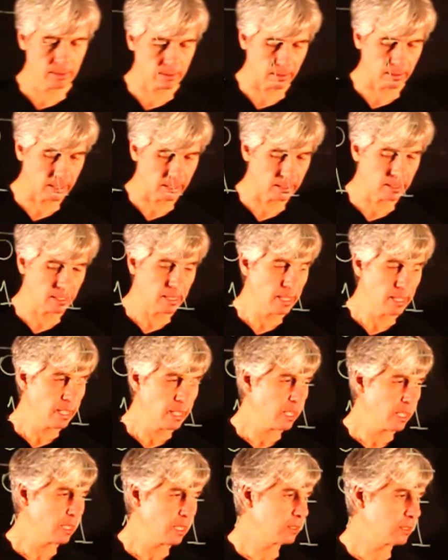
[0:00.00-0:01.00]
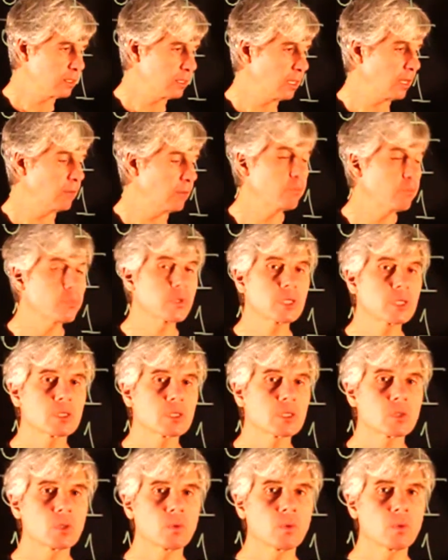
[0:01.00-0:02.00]
right? And
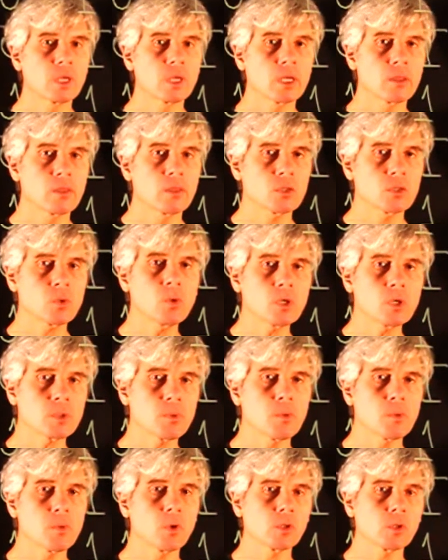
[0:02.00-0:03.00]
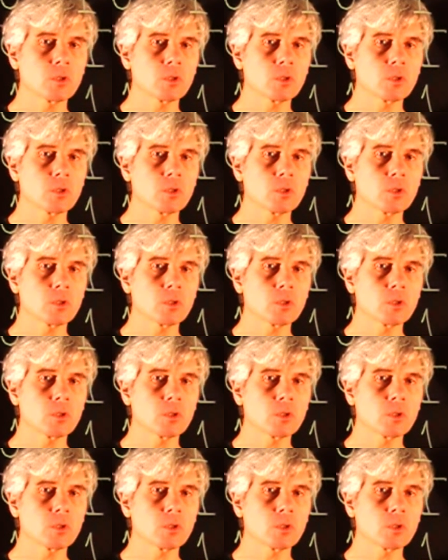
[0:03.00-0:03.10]
so in this course, we will